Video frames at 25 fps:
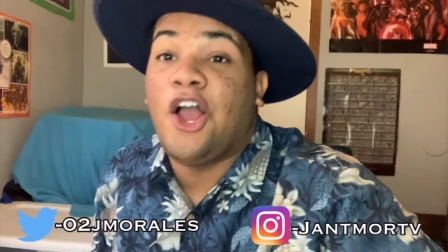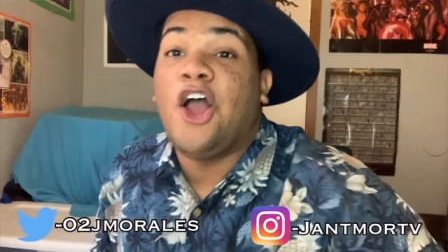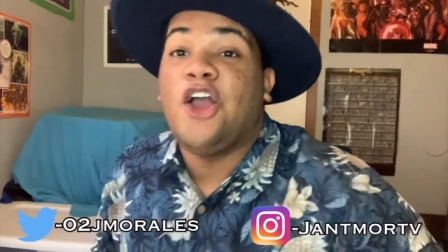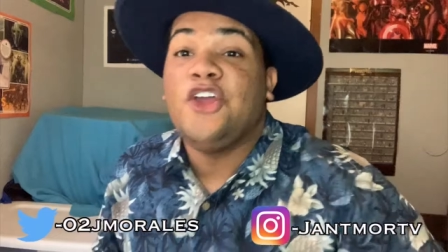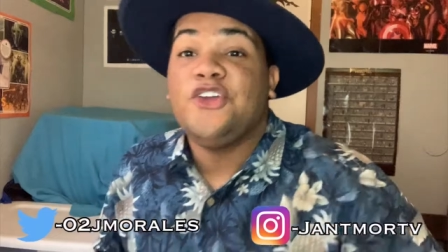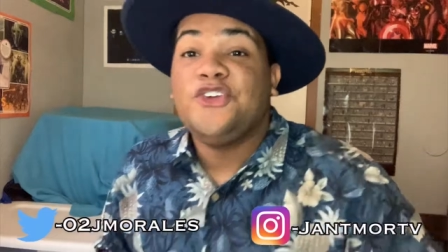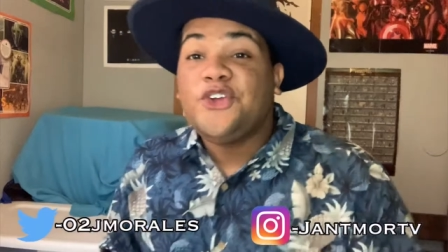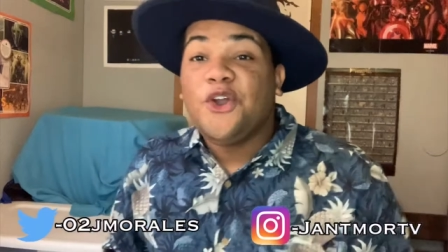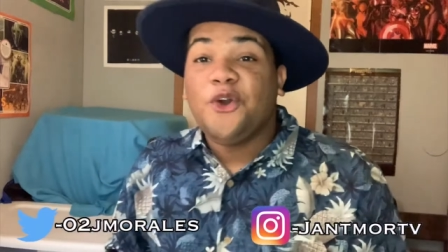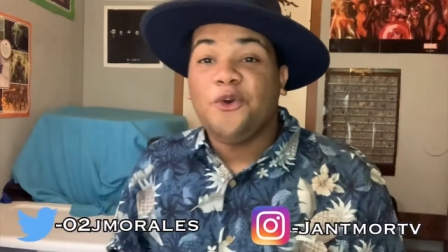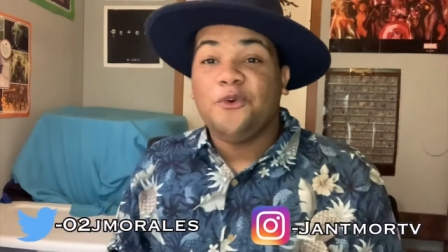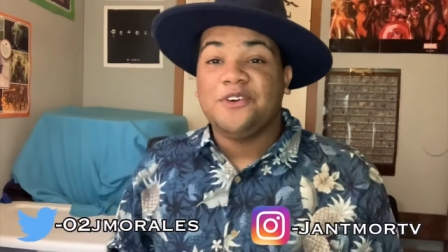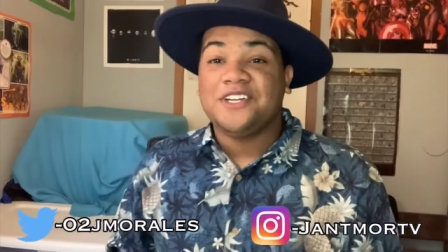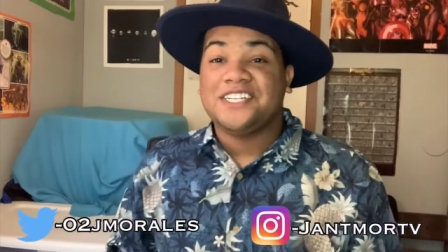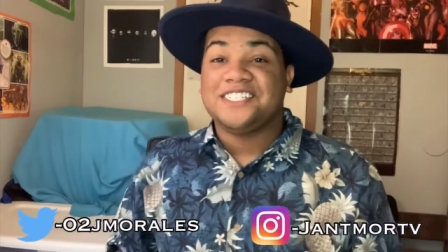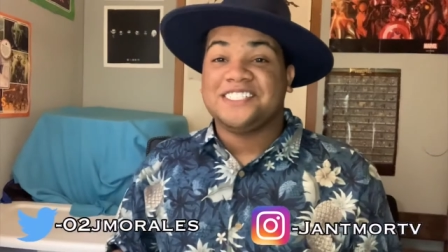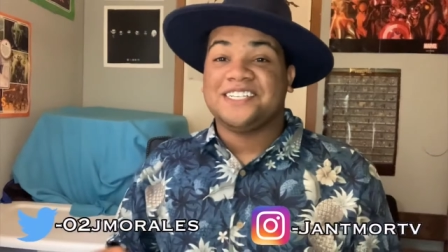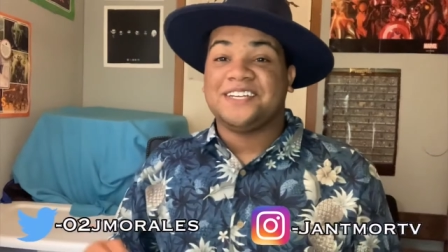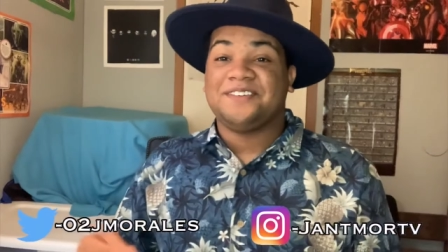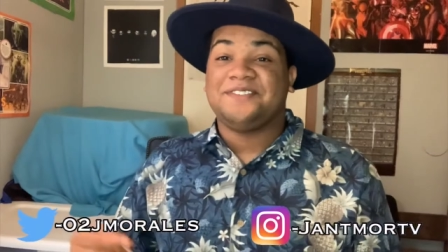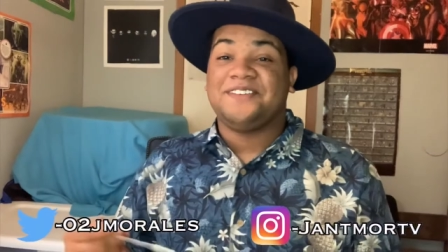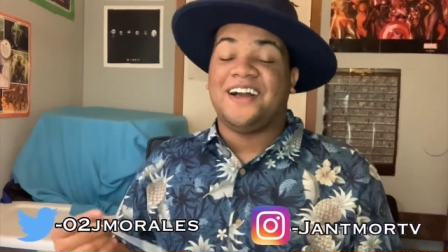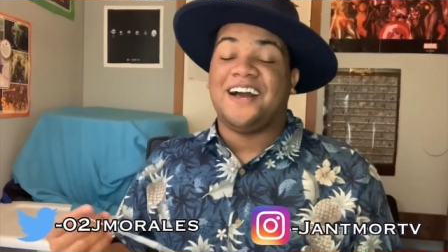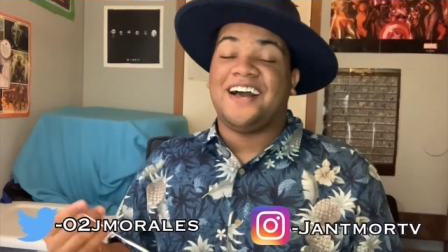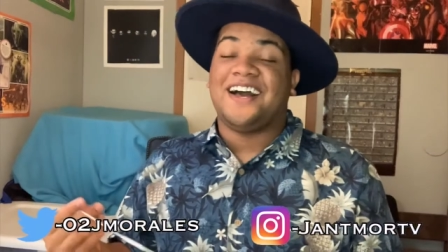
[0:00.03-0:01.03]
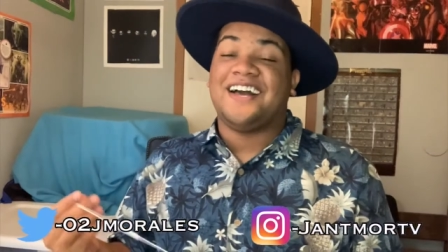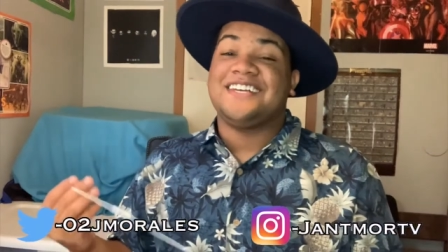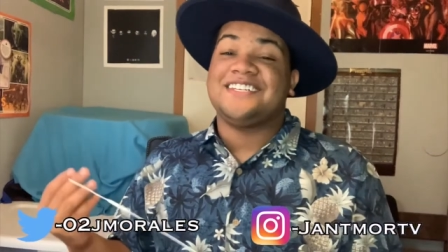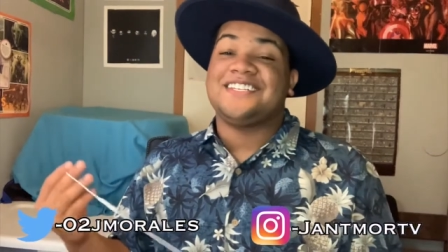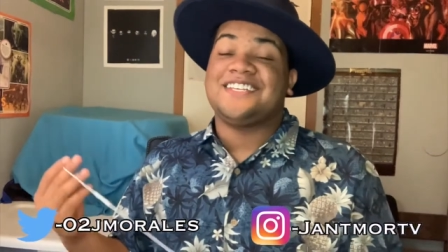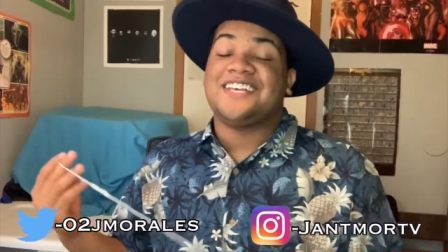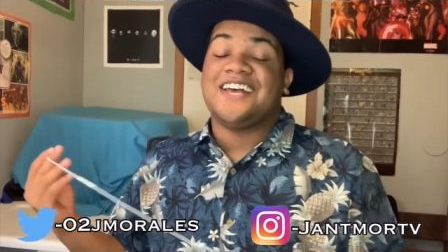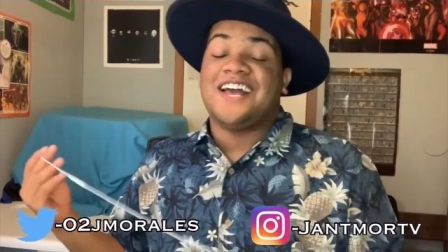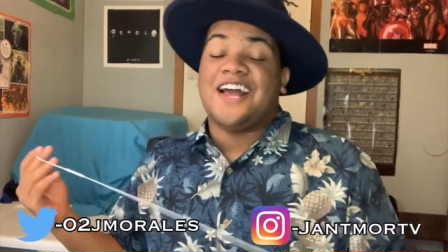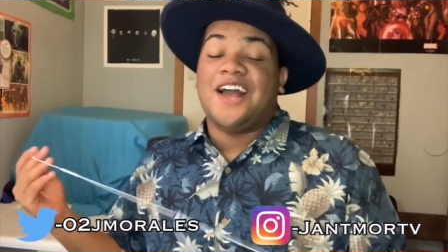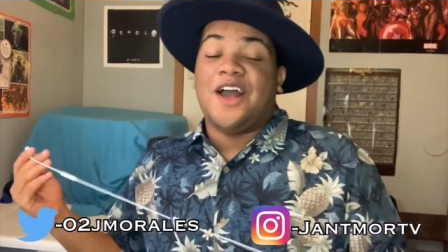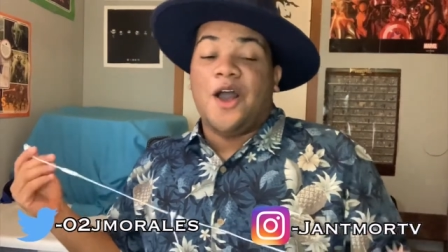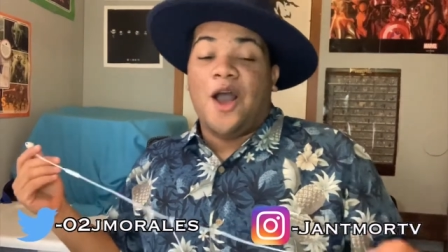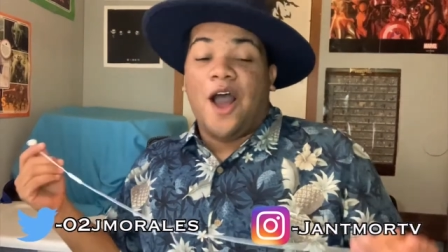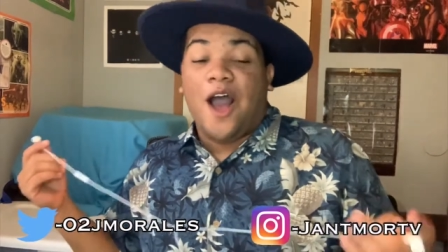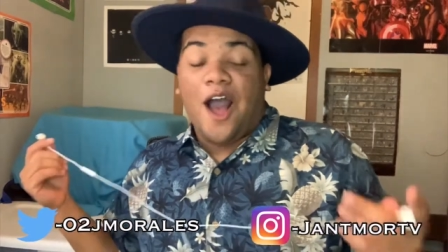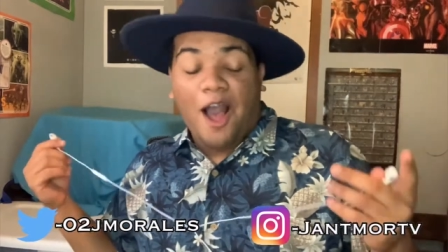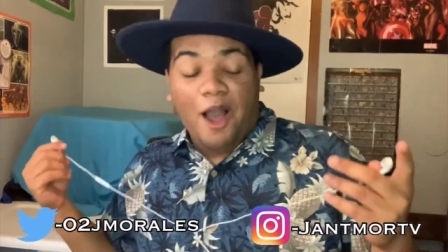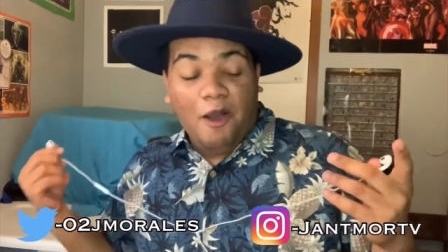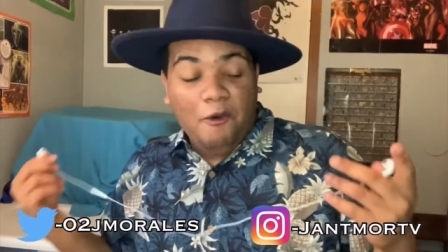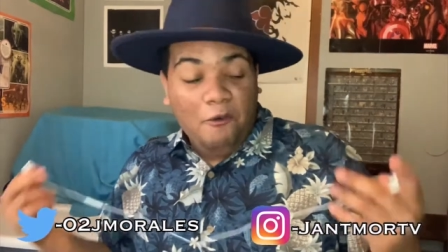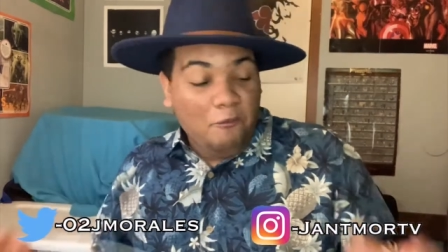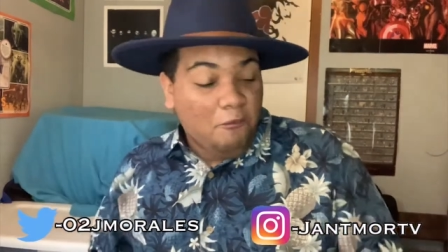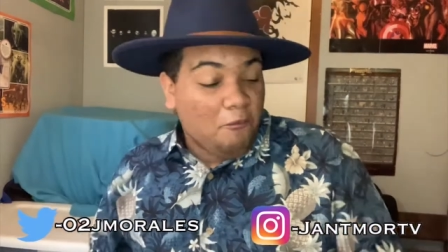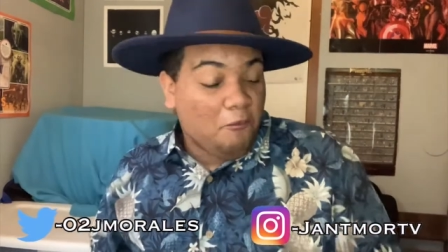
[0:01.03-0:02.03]
Yo, what is up, guys?
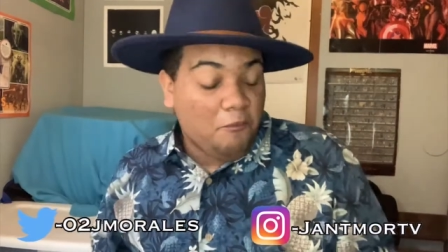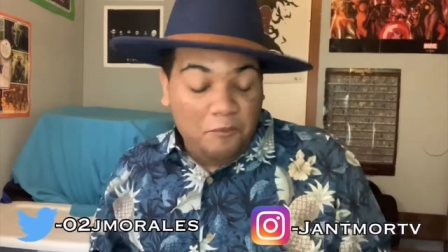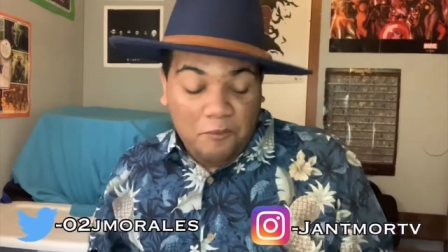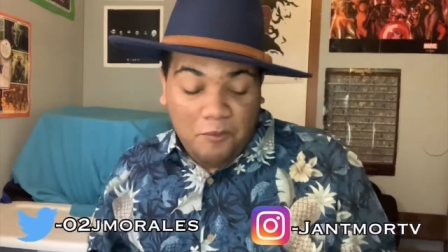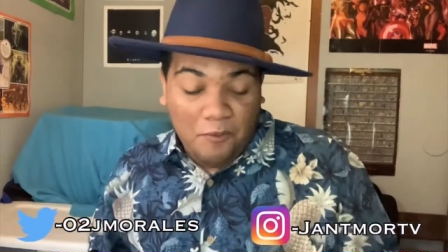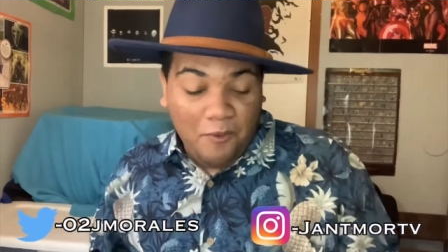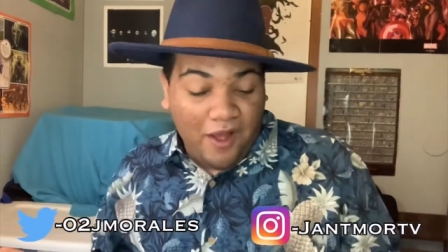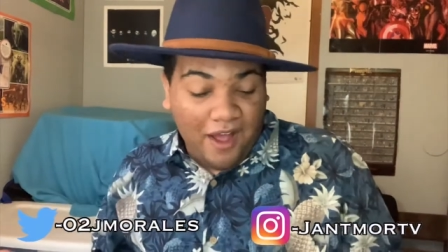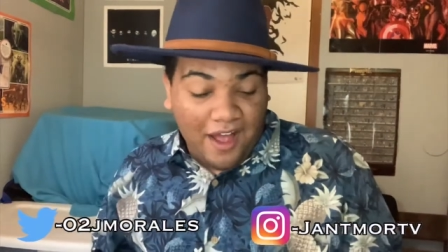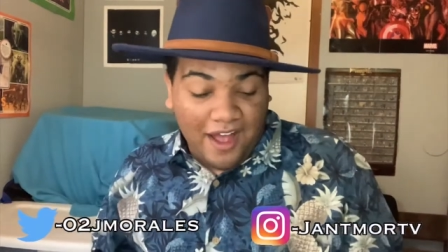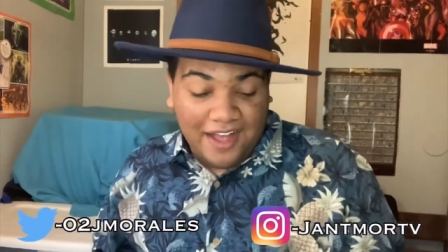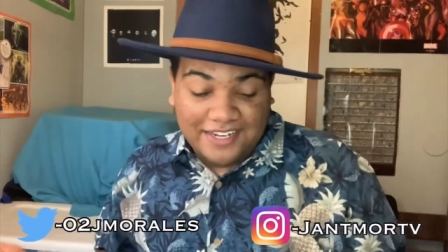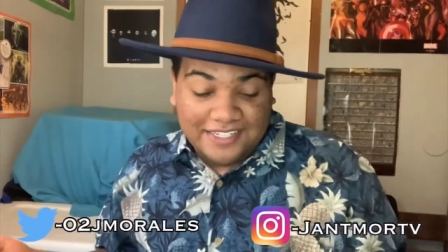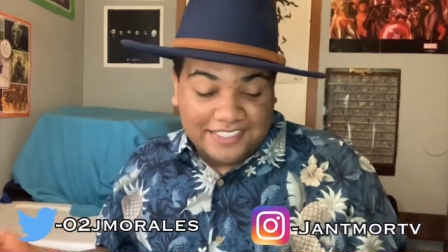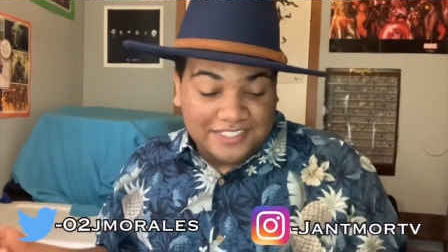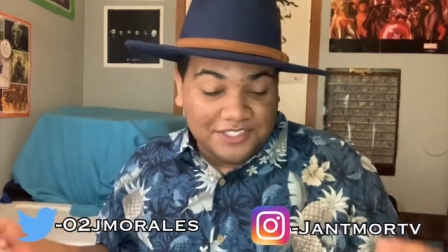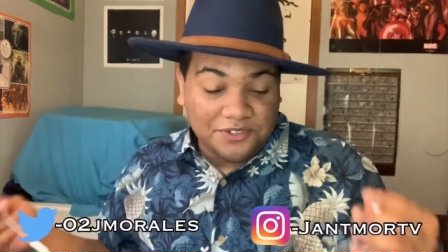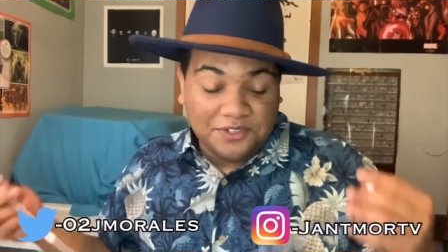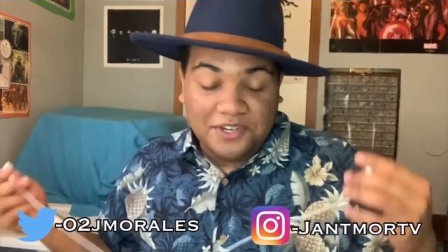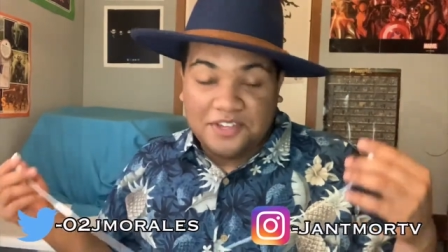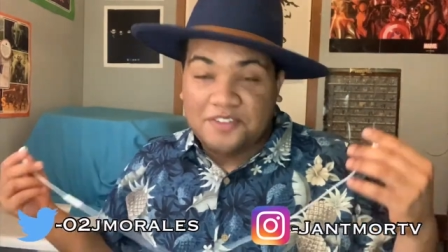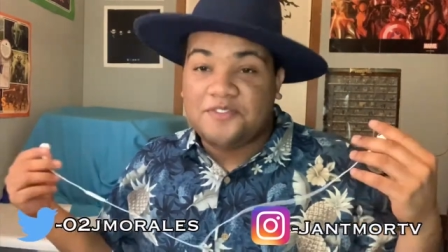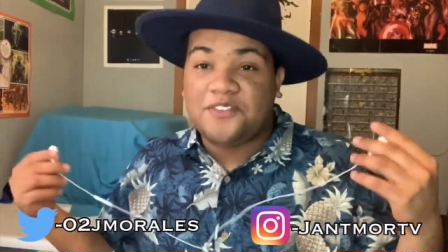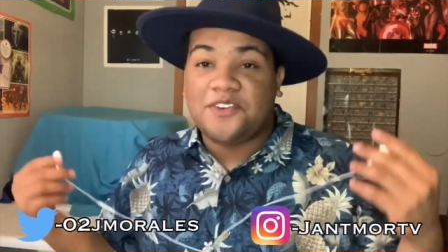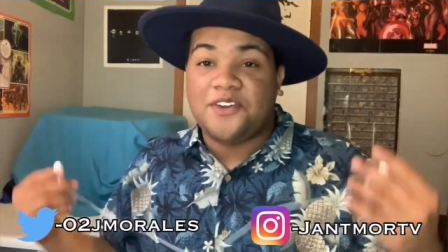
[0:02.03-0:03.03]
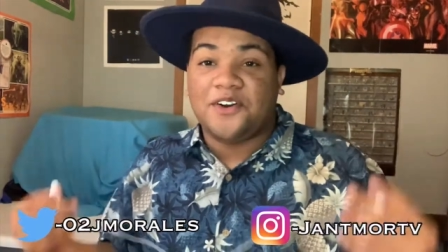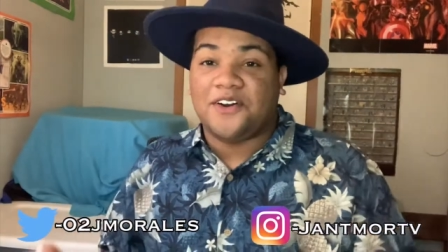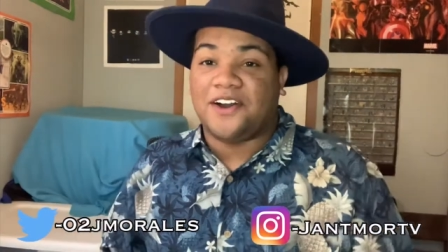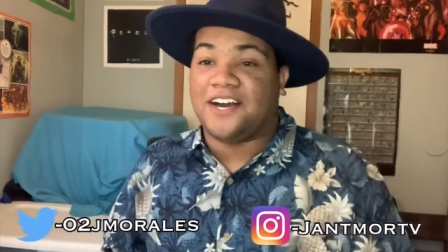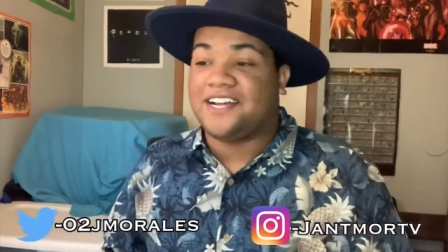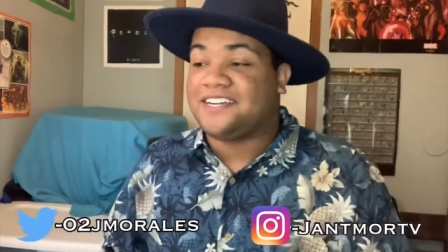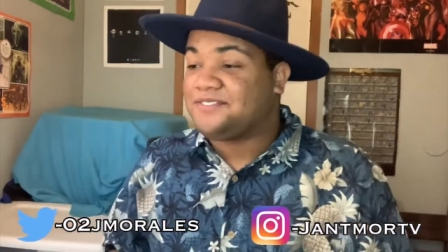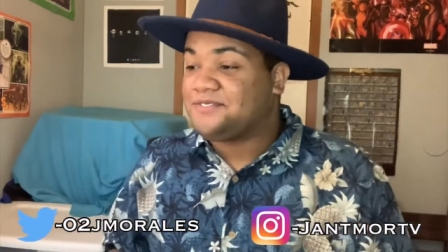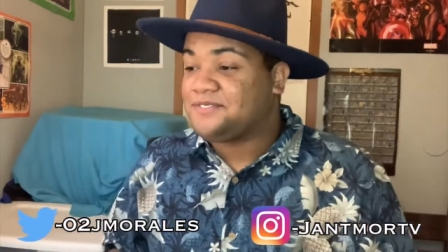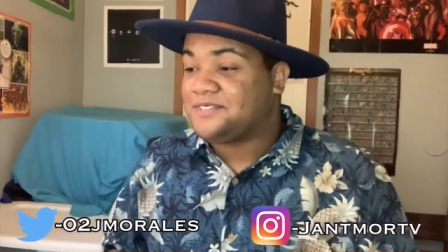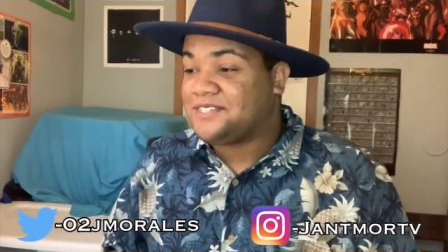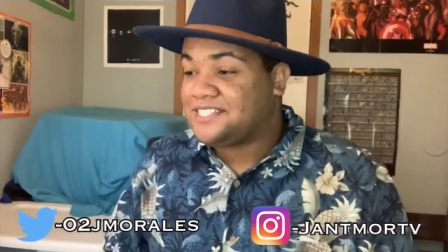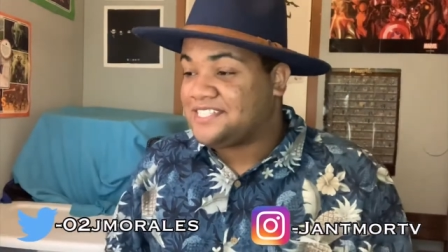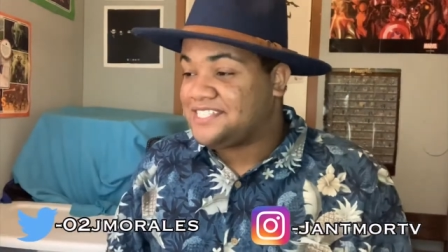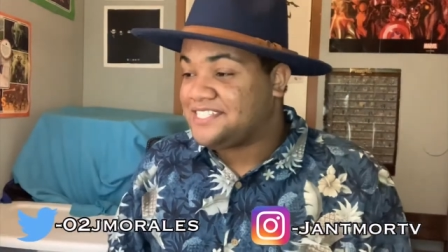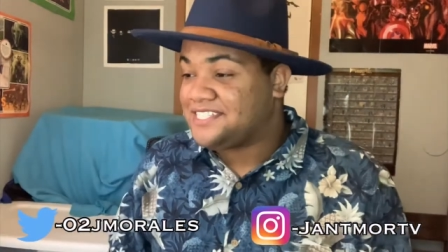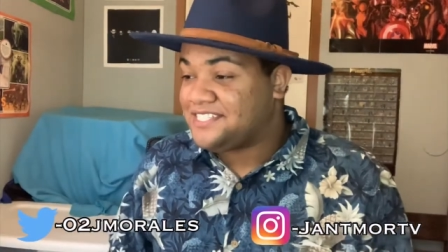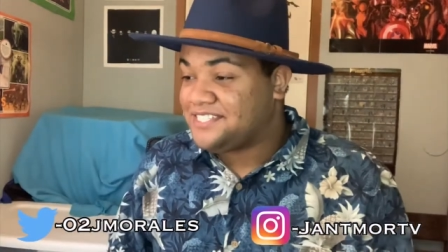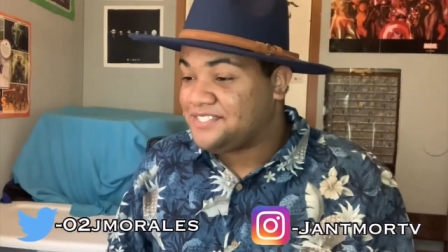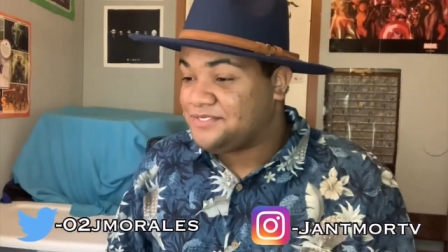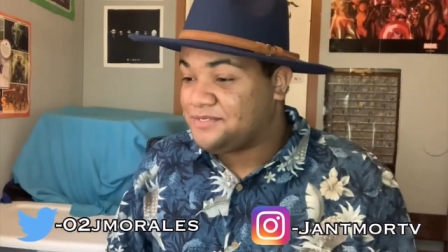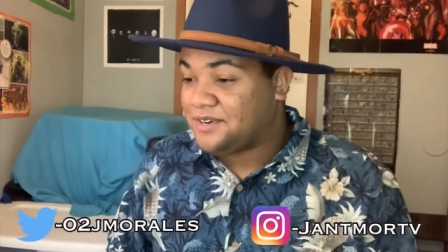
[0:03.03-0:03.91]
I don't even know to, what to,